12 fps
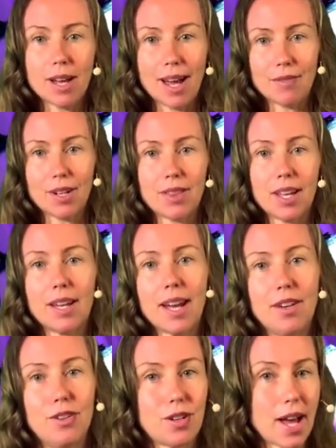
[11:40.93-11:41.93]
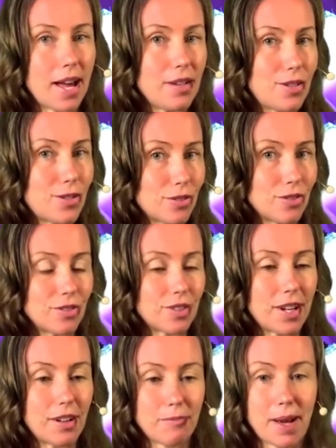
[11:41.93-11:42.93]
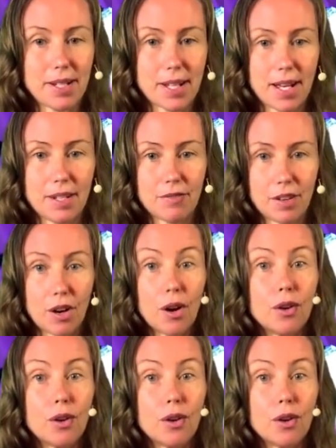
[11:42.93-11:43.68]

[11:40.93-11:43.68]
everything, and you can too. And I've maintained it for